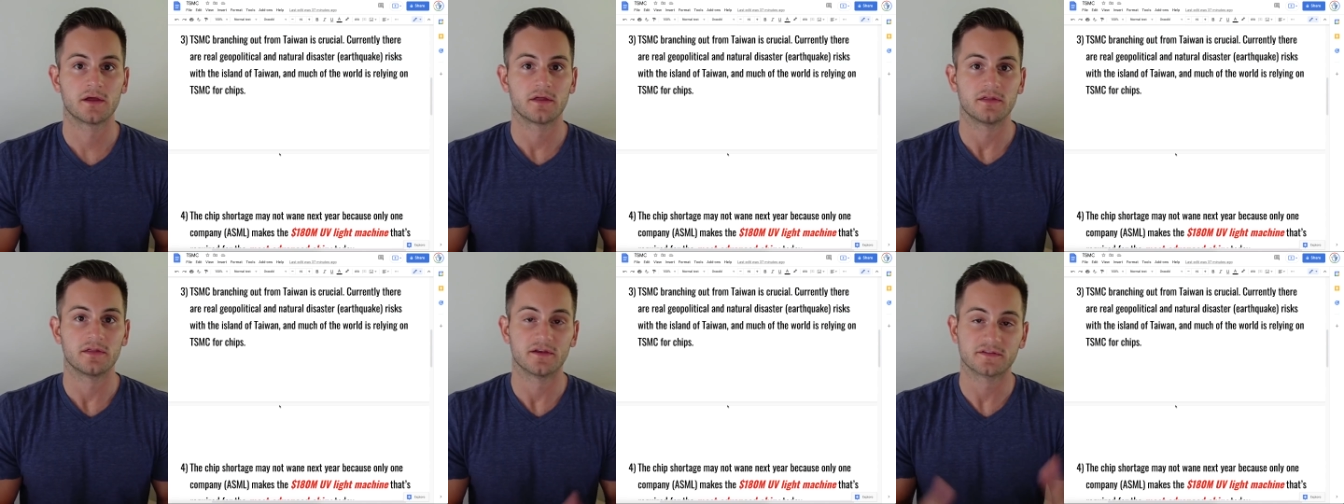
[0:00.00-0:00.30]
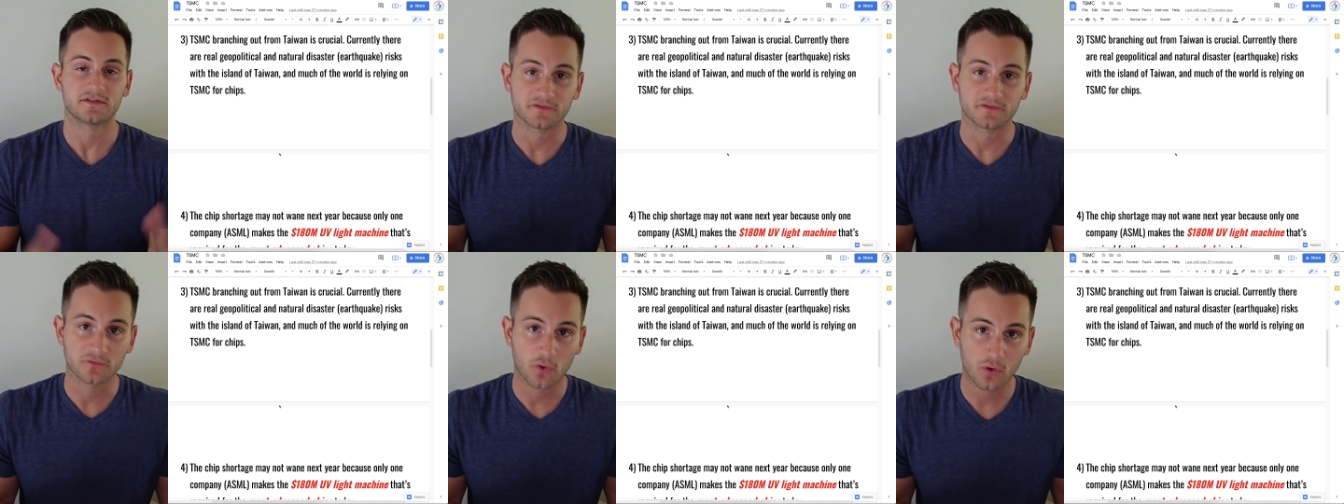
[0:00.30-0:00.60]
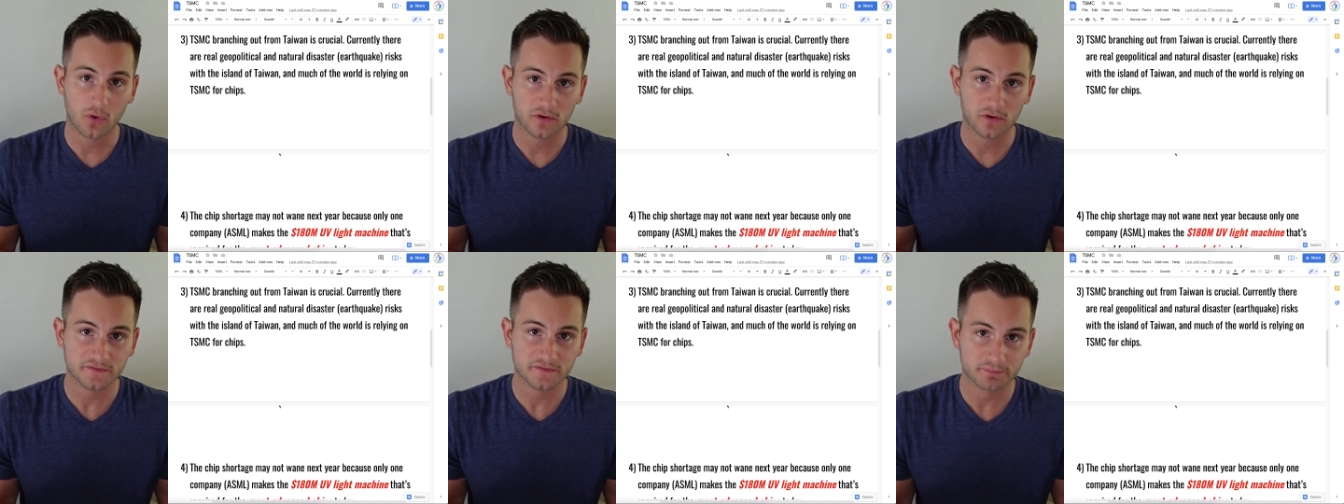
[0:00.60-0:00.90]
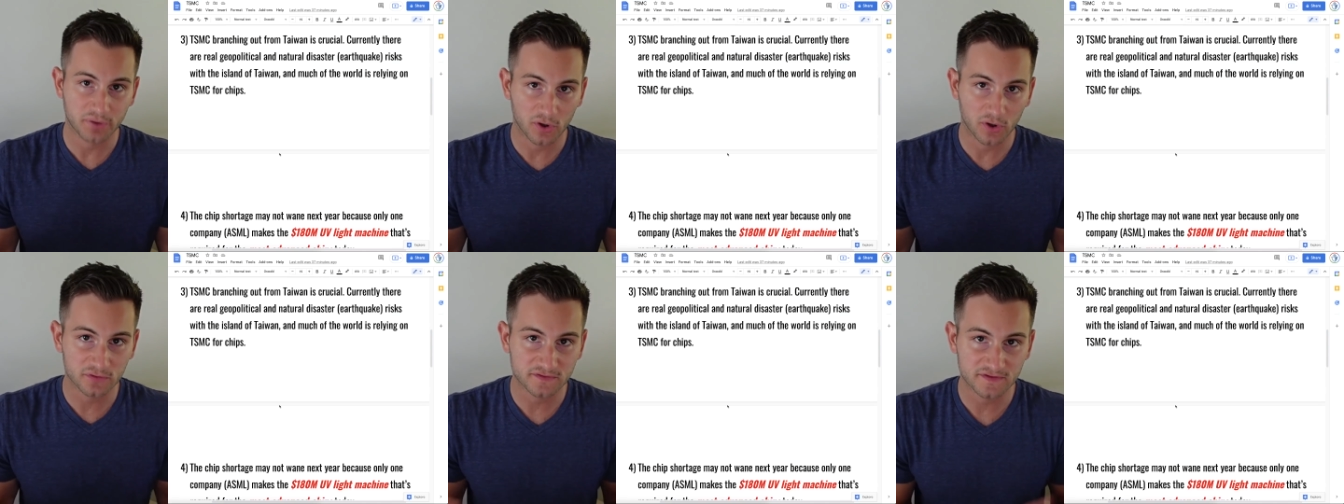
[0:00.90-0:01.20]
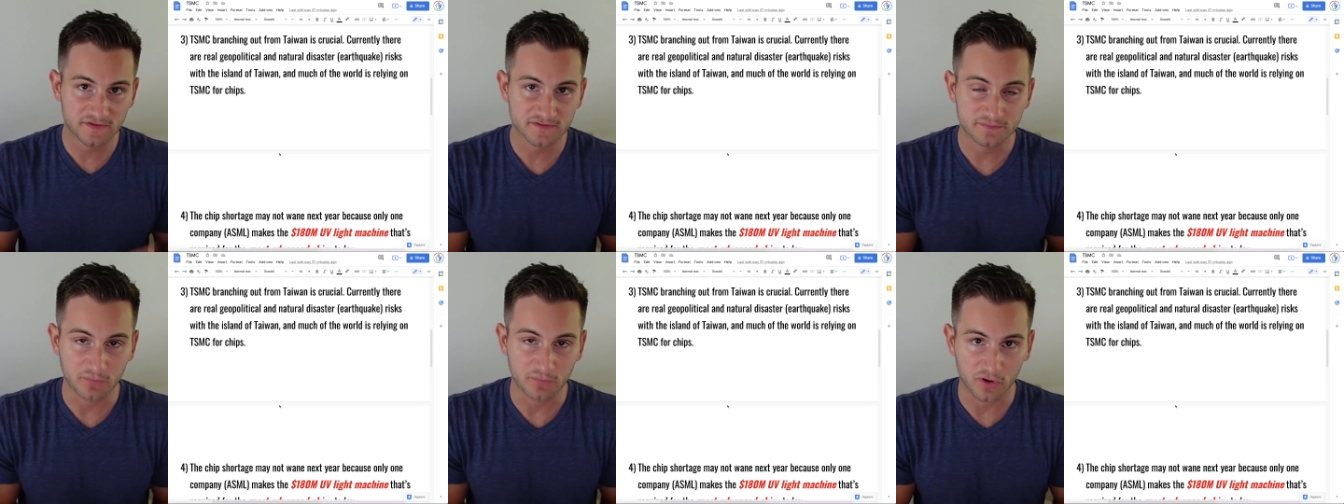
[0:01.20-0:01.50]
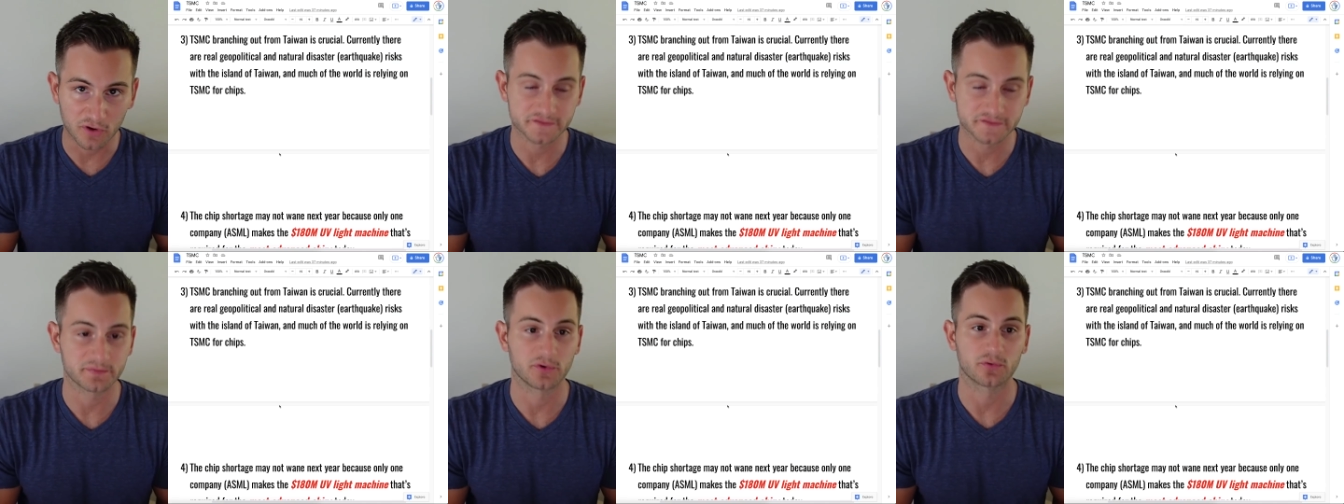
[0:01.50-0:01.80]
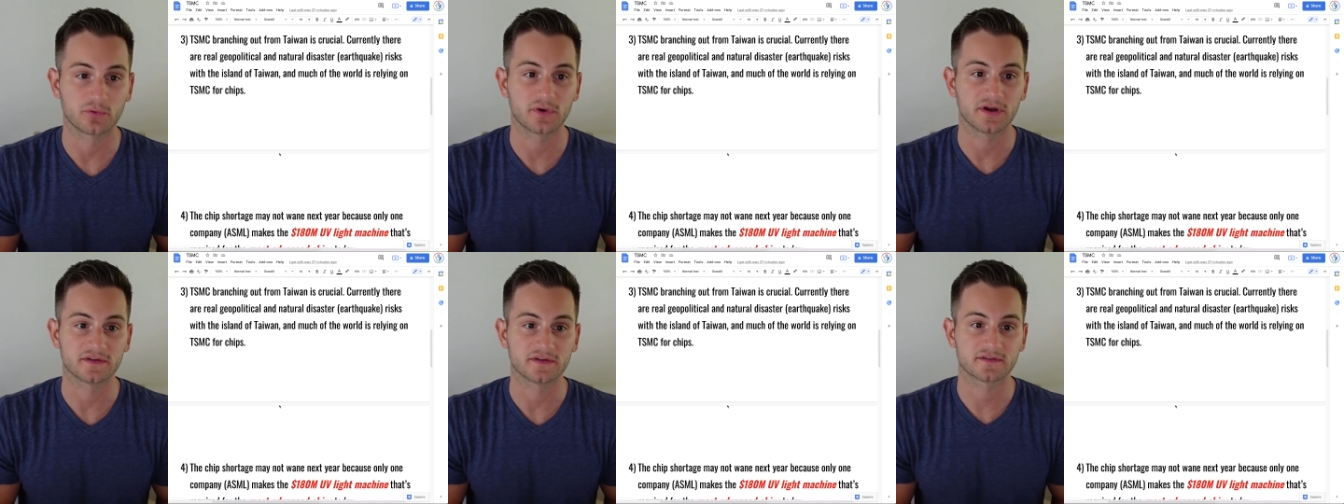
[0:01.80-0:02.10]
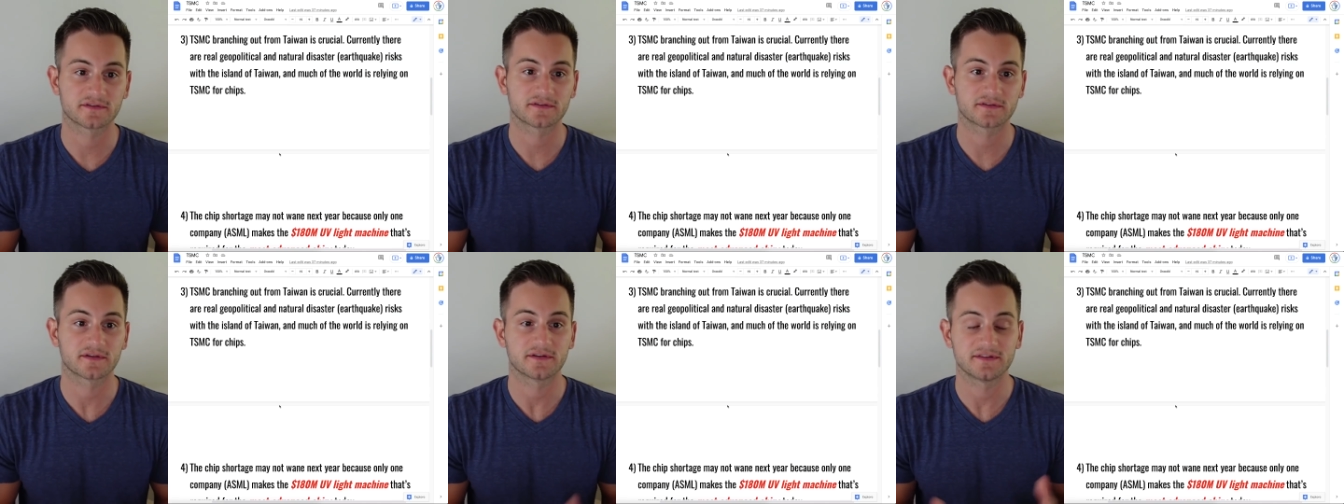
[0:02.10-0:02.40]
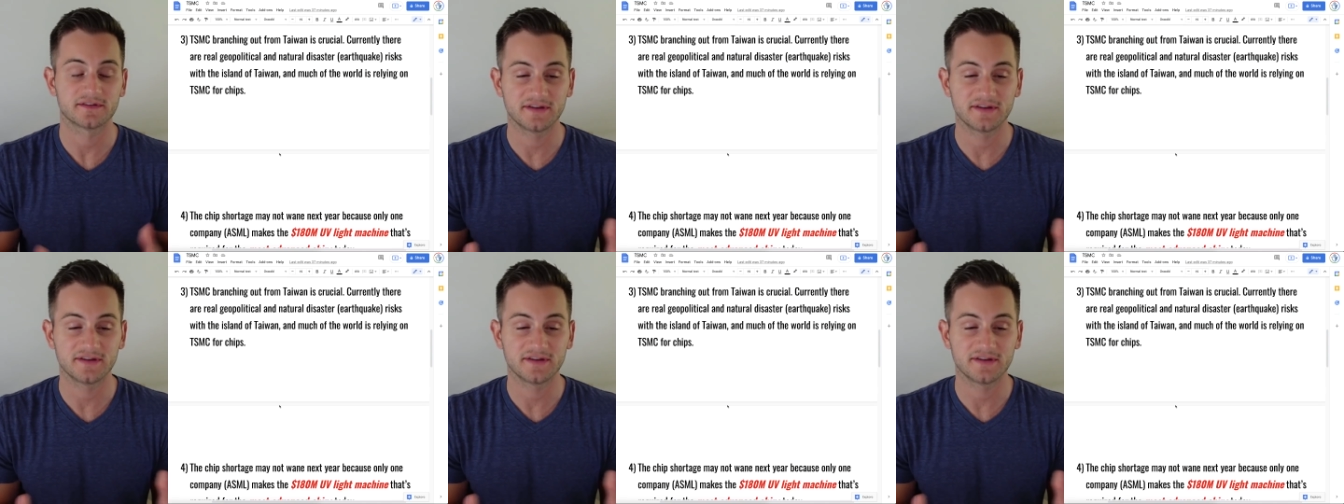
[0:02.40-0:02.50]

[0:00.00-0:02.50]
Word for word: This, of course, poses multiple risks.